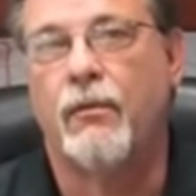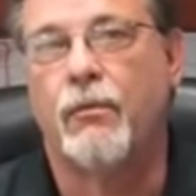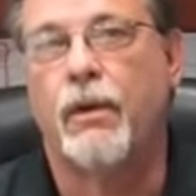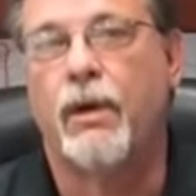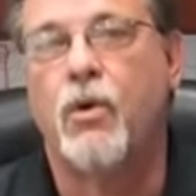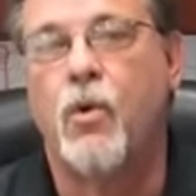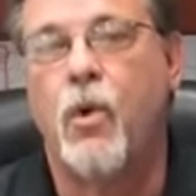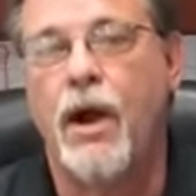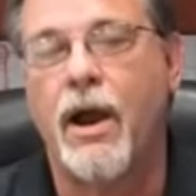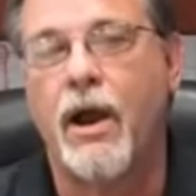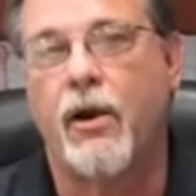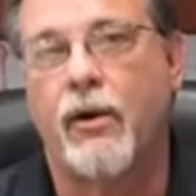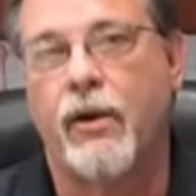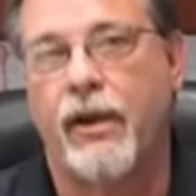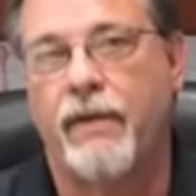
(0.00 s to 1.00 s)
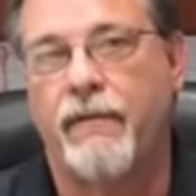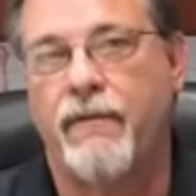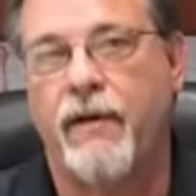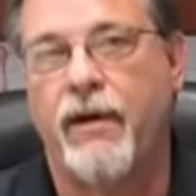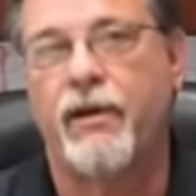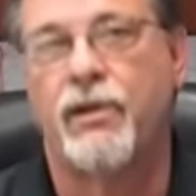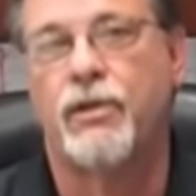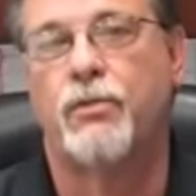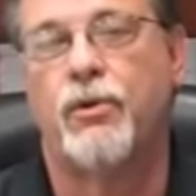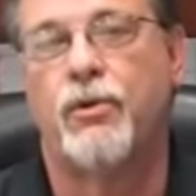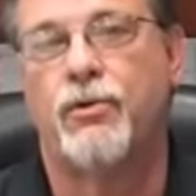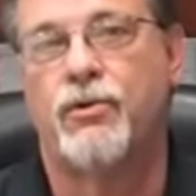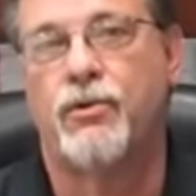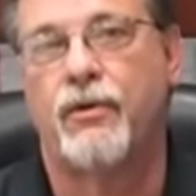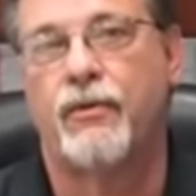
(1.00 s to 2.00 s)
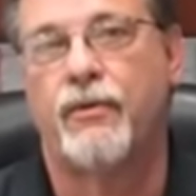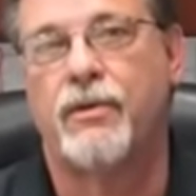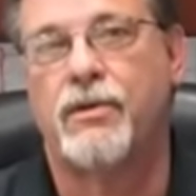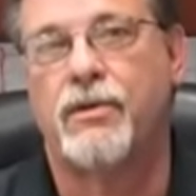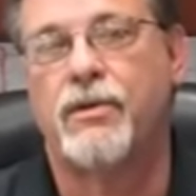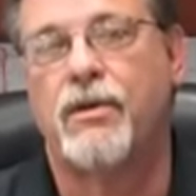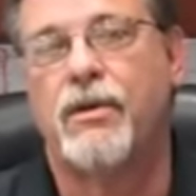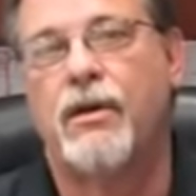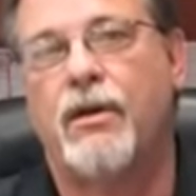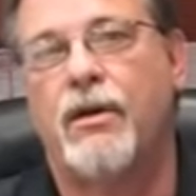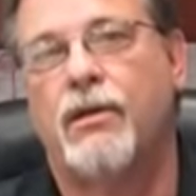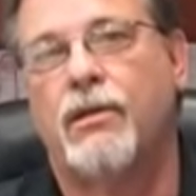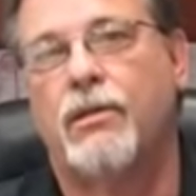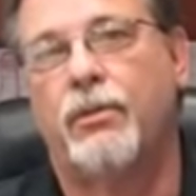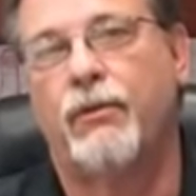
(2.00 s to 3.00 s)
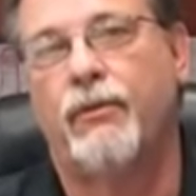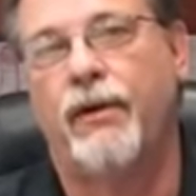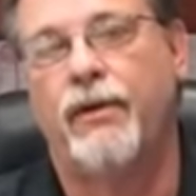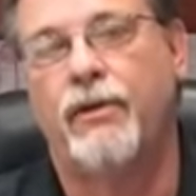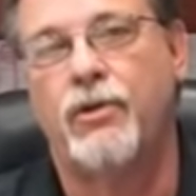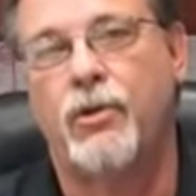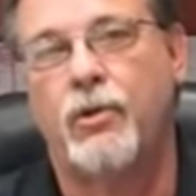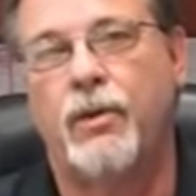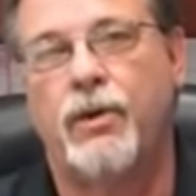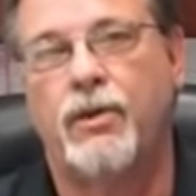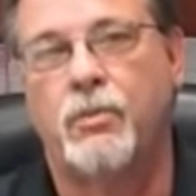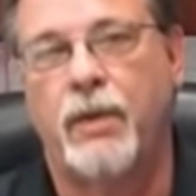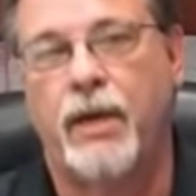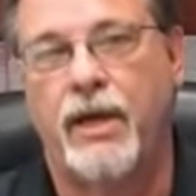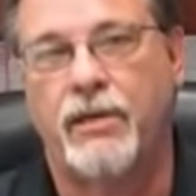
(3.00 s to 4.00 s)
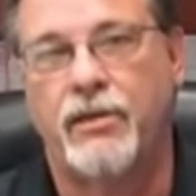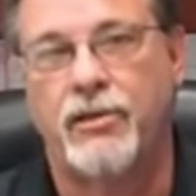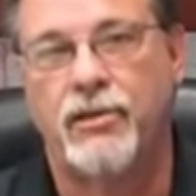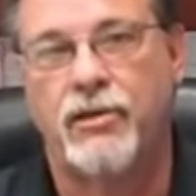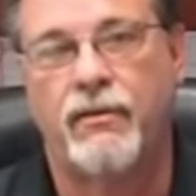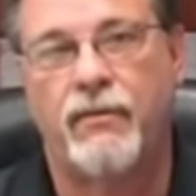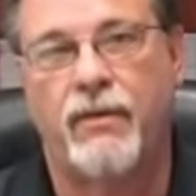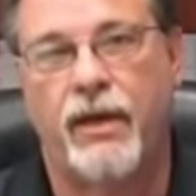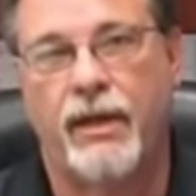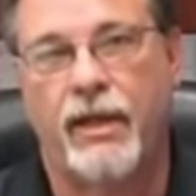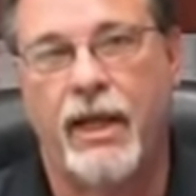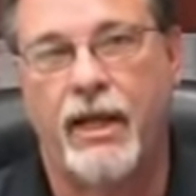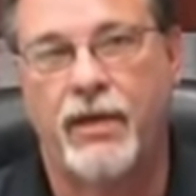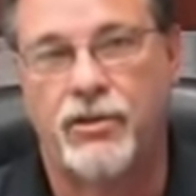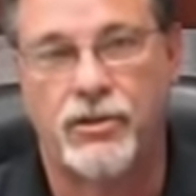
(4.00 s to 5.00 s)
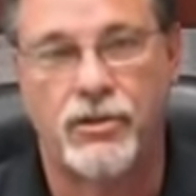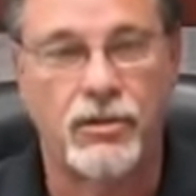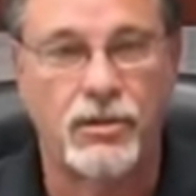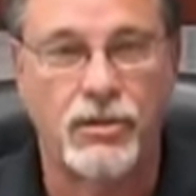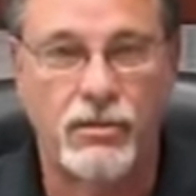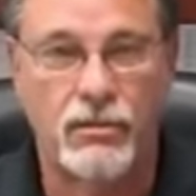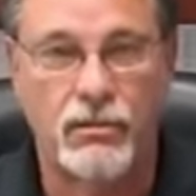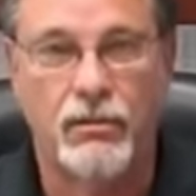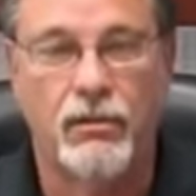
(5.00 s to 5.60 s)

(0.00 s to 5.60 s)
require a very smooth surface to prevent too much passage of that gaseous